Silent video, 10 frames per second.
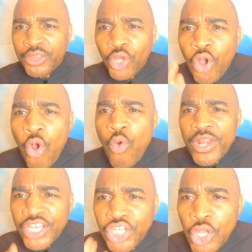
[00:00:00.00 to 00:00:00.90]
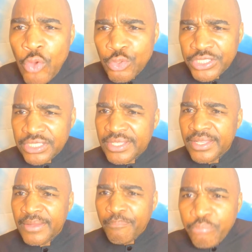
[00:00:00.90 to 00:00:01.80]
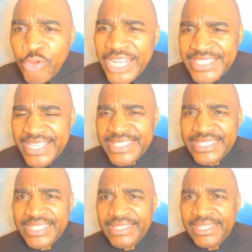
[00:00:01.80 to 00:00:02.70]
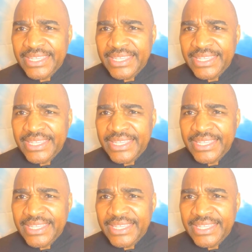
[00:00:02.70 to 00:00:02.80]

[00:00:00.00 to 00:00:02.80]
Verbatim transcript: the Holy Ghost presence?